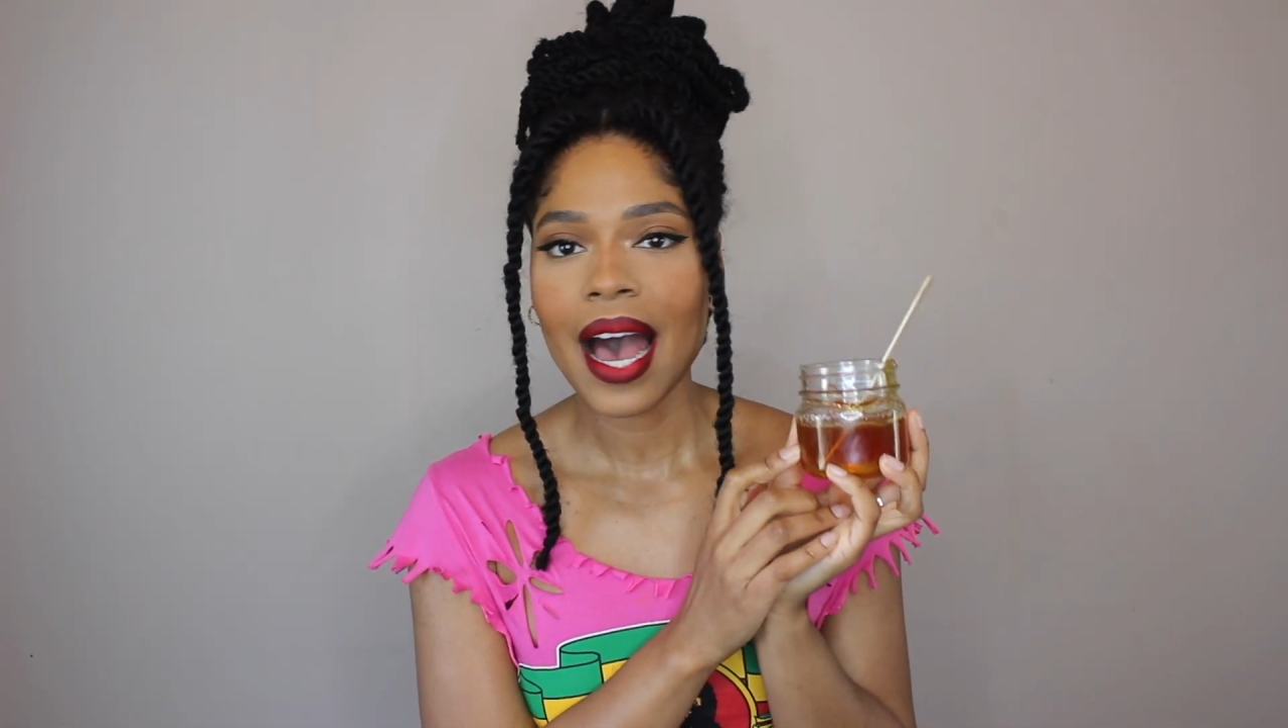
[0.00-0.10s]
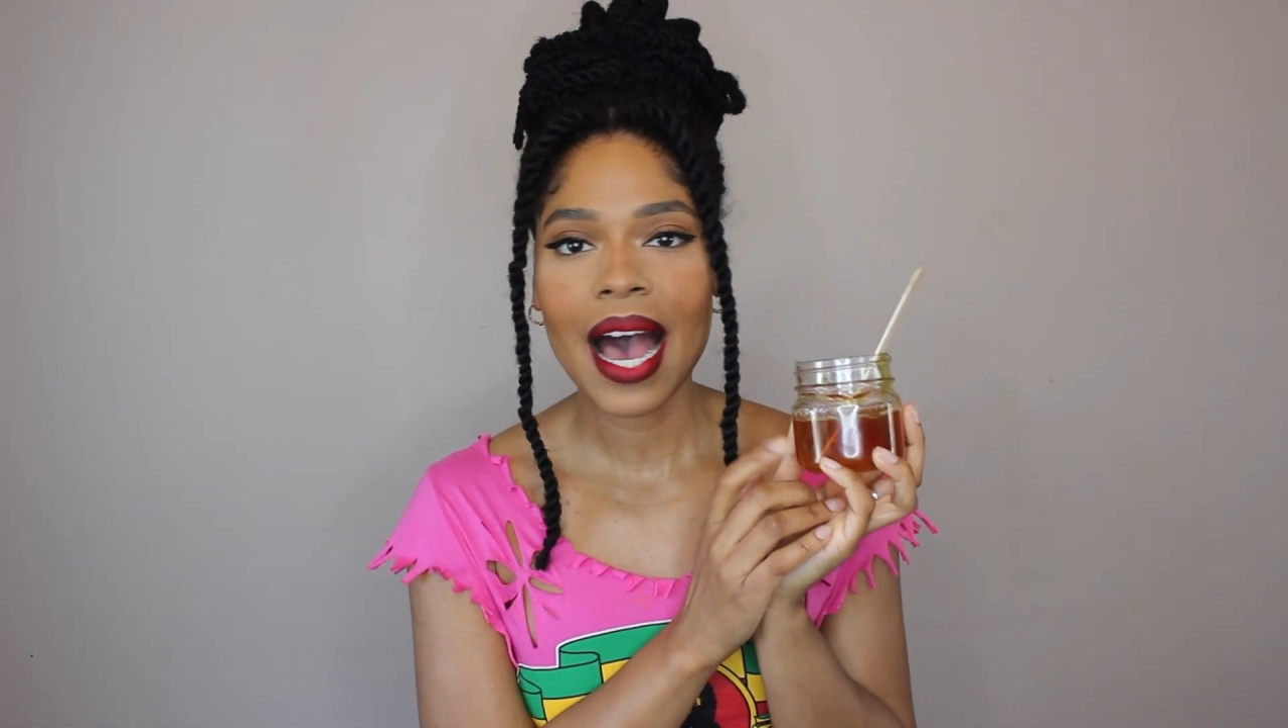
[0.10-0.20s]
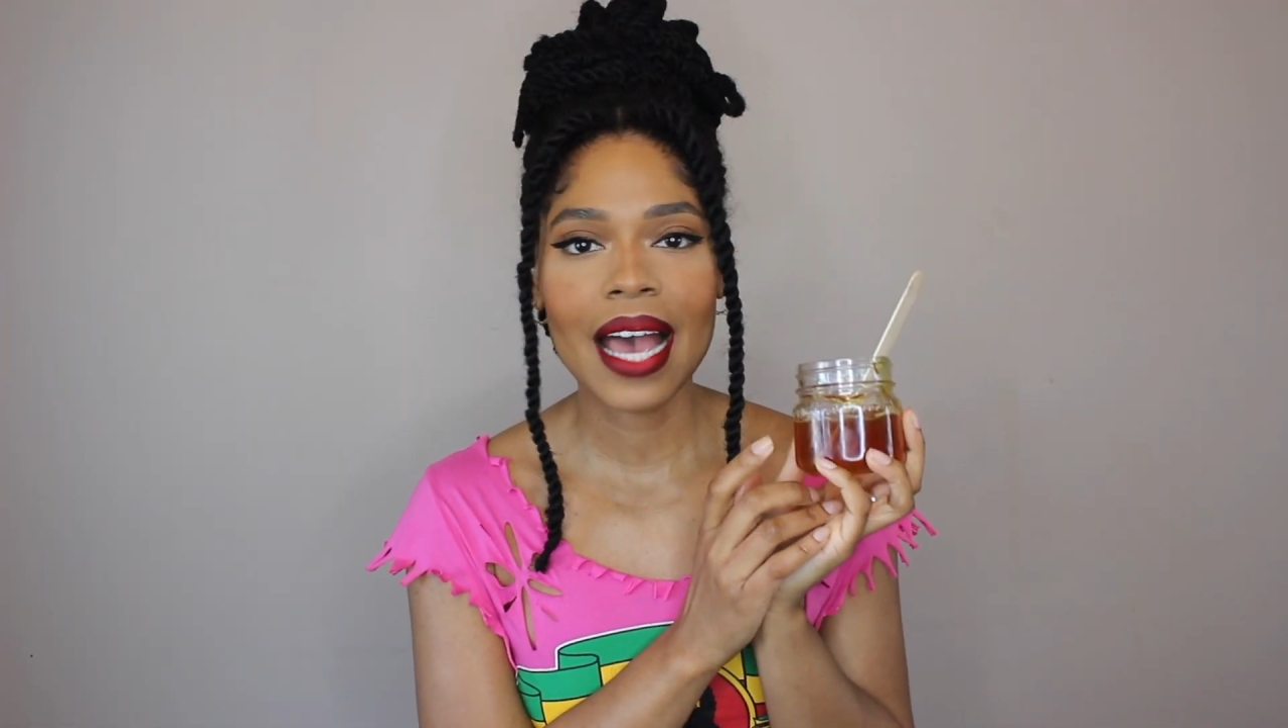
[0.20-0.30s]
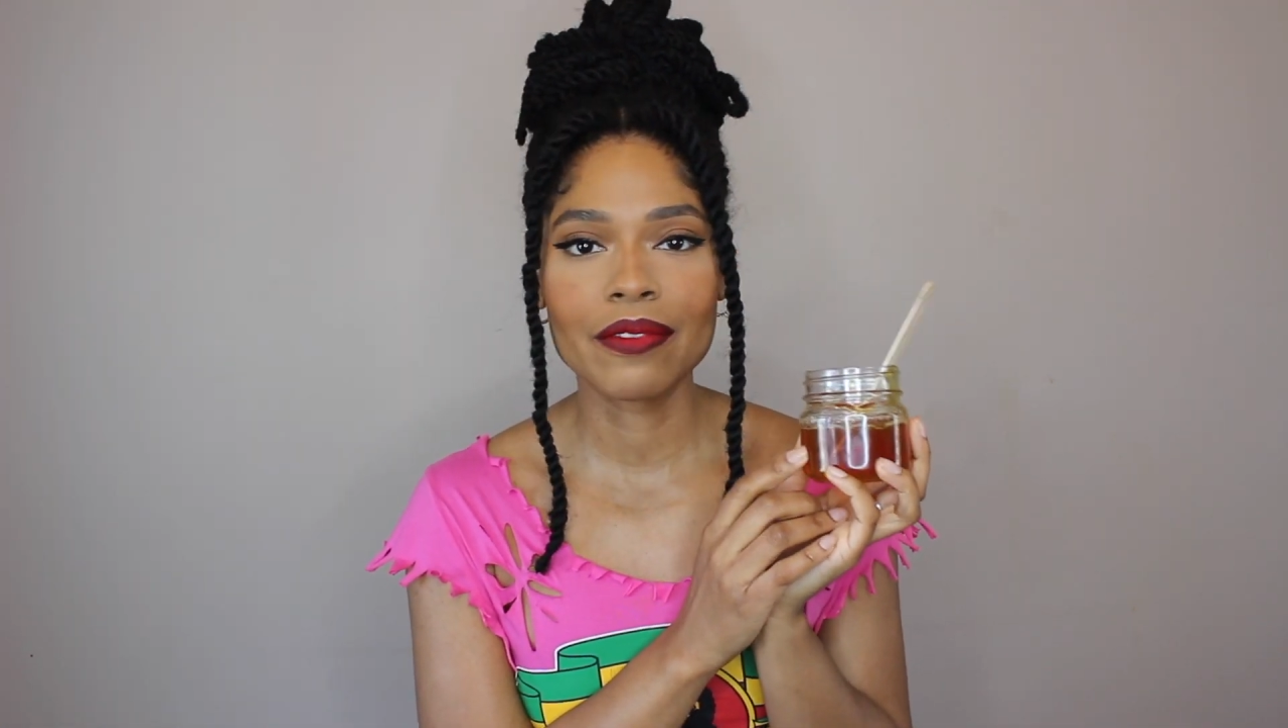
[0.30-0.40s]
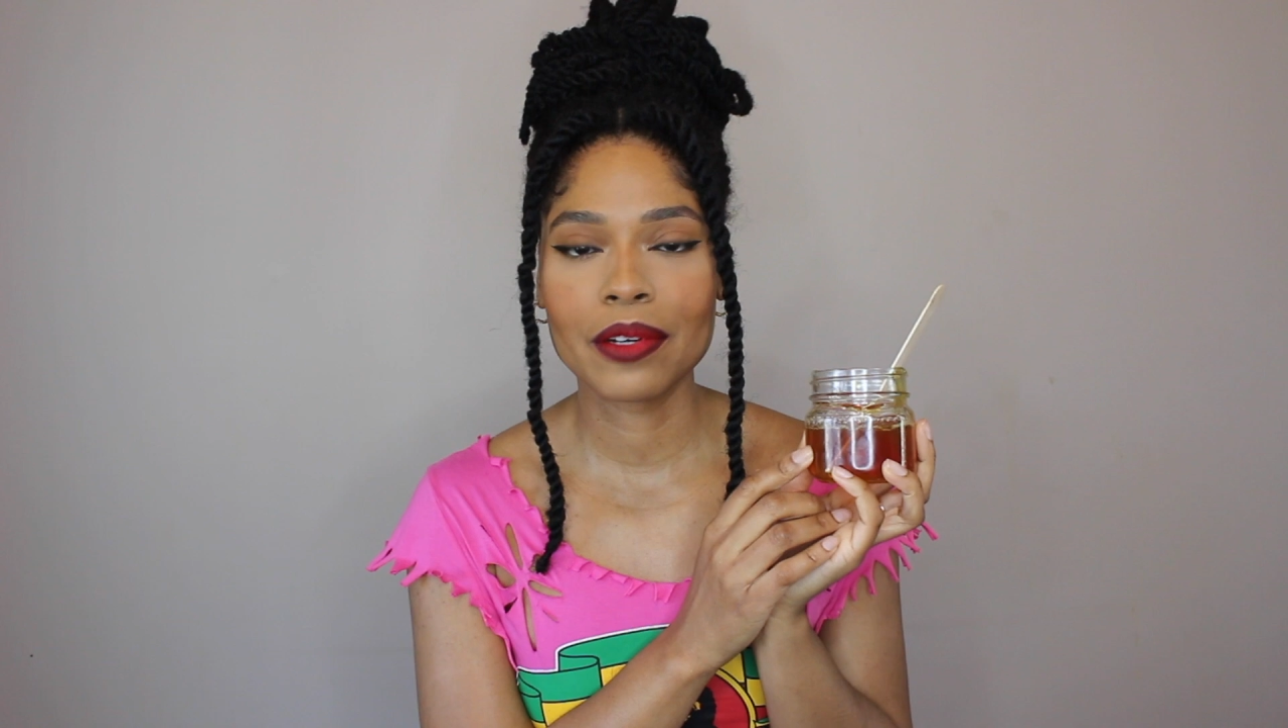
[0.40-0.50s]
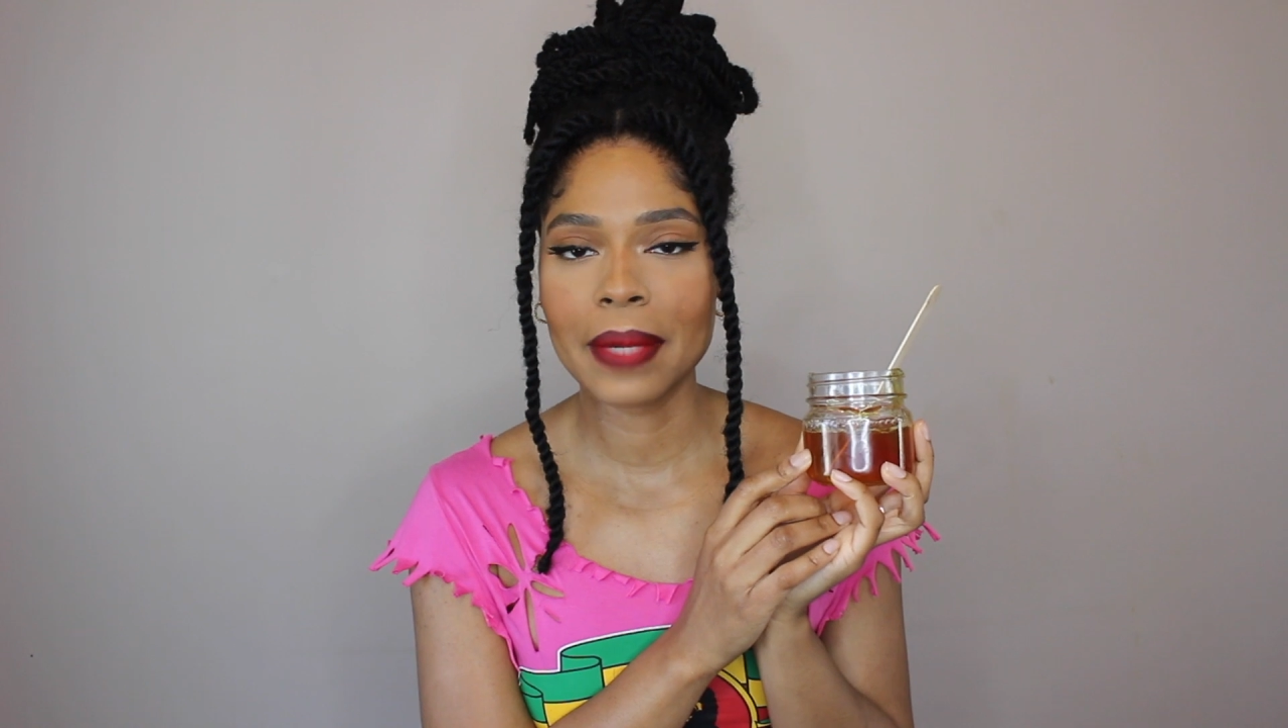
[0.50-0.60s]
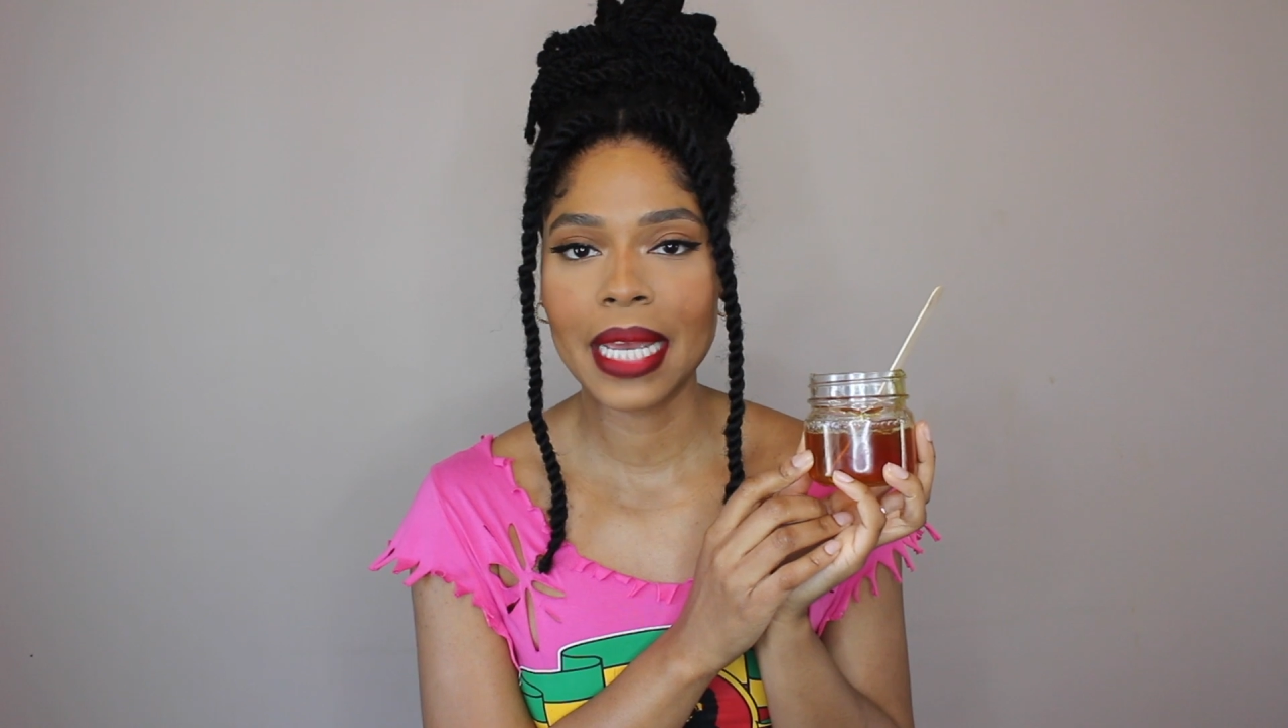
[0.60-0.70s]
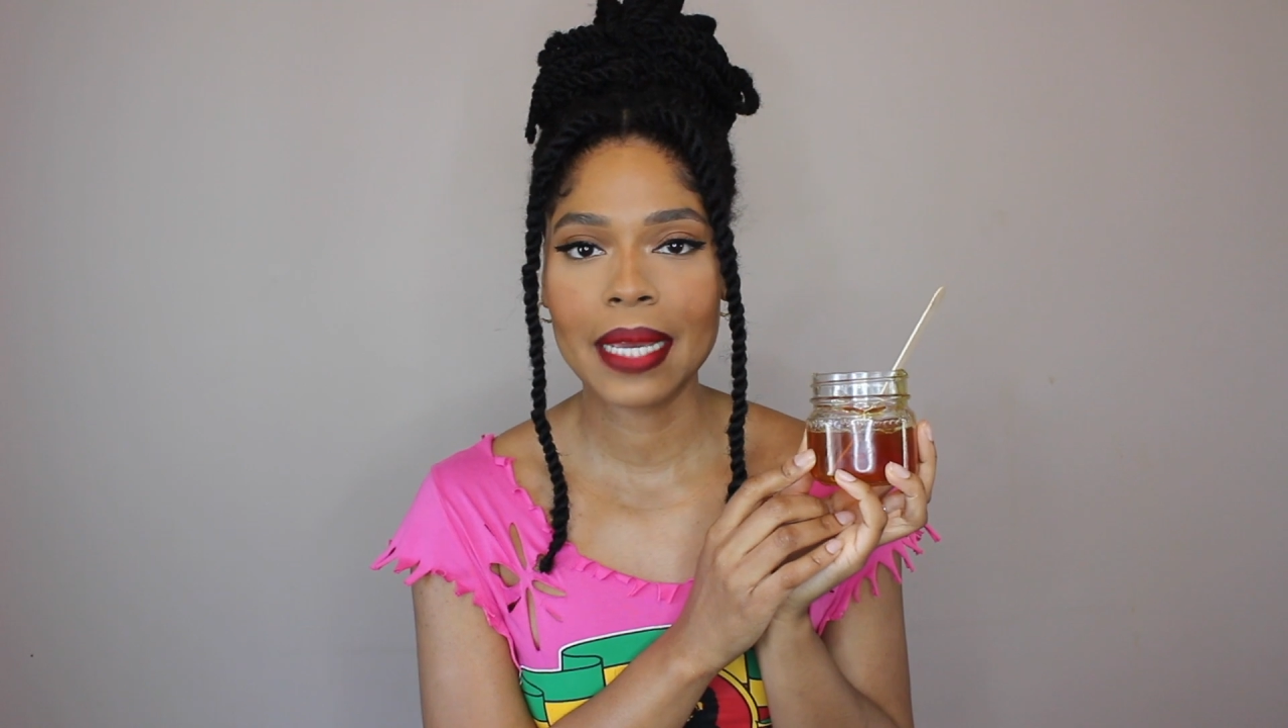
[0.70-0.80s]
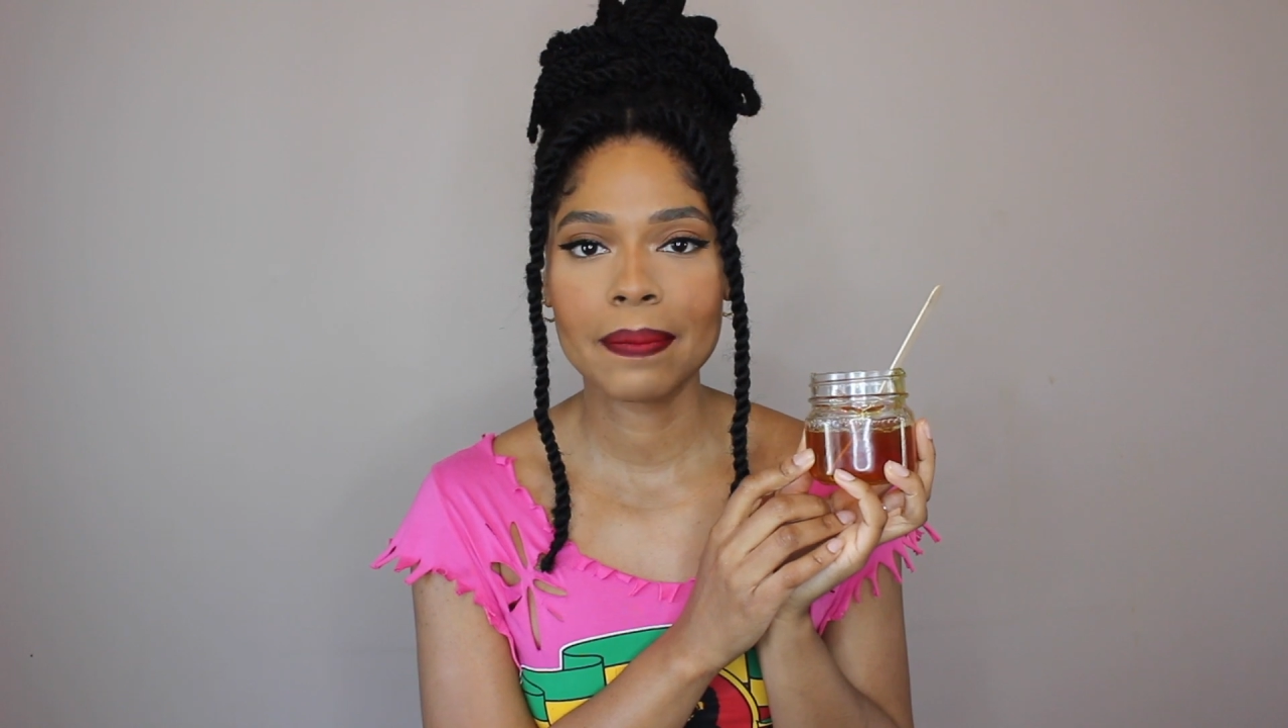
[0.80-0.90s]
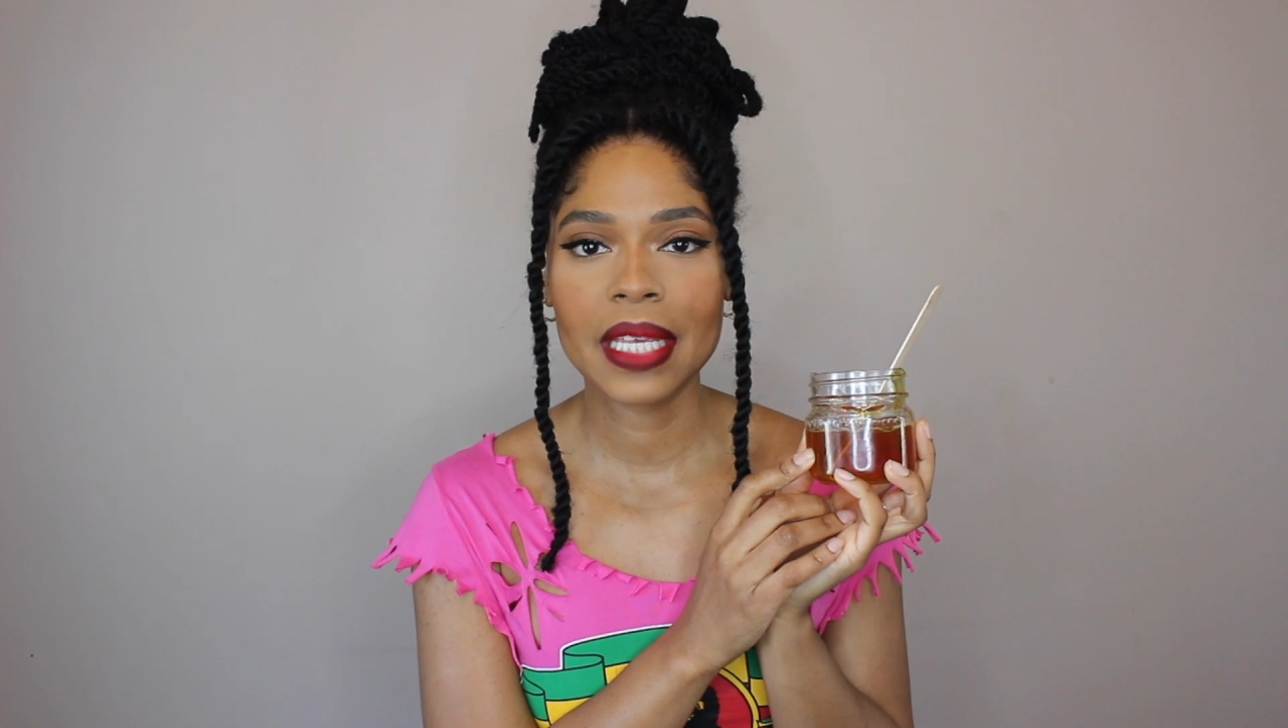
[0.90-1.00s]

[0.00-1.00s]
I ever made